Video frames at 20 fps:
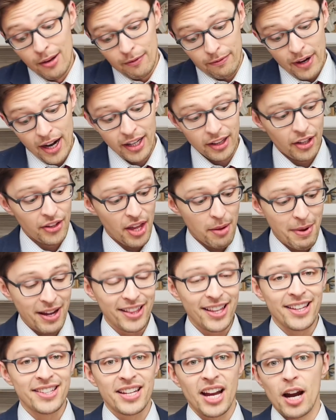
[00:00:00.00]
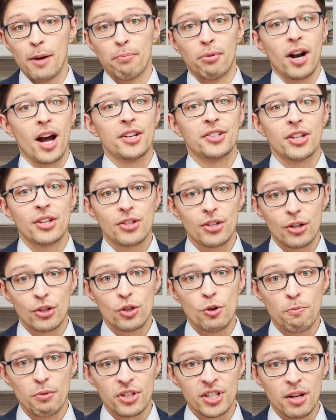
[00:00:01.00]
Frankly, they make the entire process
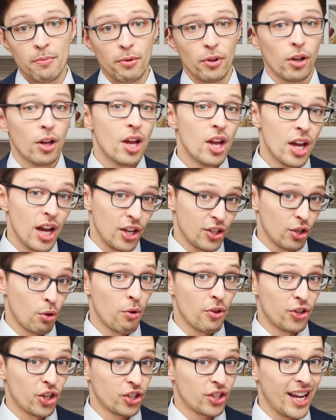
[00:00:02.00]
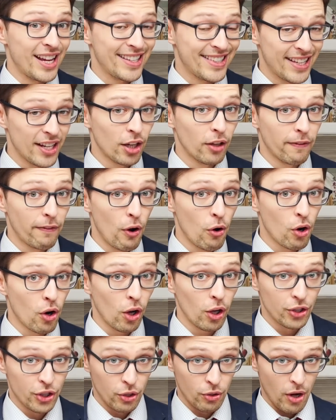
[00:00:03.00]
super simple. And so with just a single phone
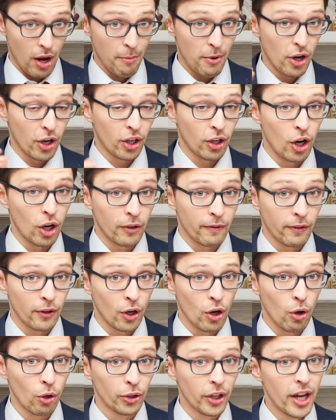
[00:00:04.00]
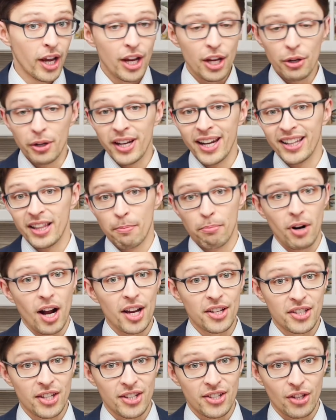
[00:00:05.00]
call to American Hartford Gold, you can get the
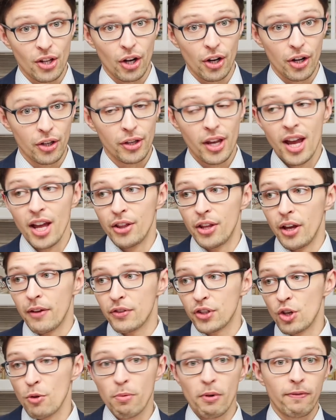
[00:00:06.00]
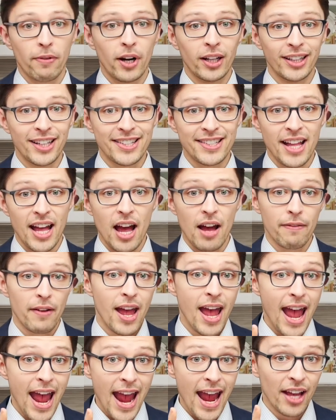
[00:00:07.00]
process started. They have super friendly staff.
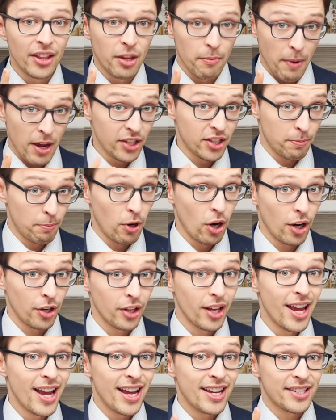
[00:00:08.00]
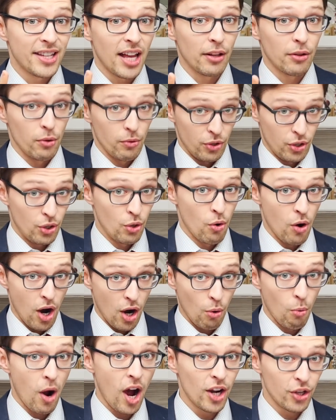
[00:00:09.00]
And the best part is that to our
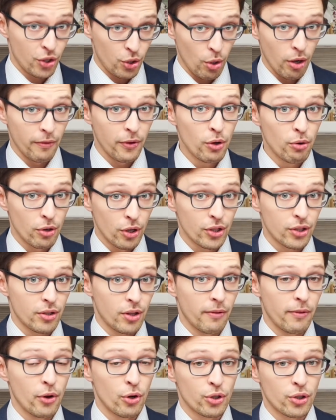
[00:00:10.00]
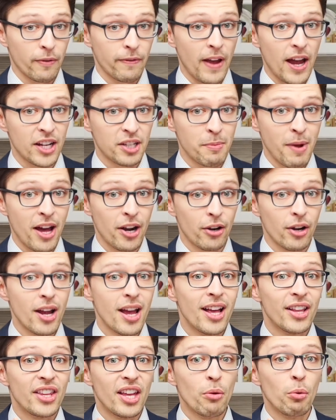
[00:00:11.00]
what to our viewers, the viewers of Facts Matter,
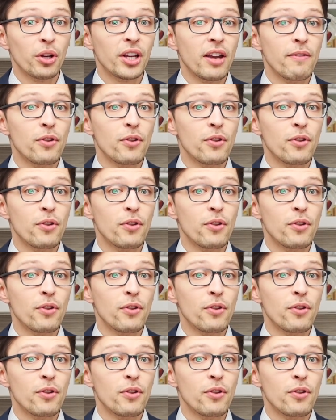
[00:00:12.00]
they will give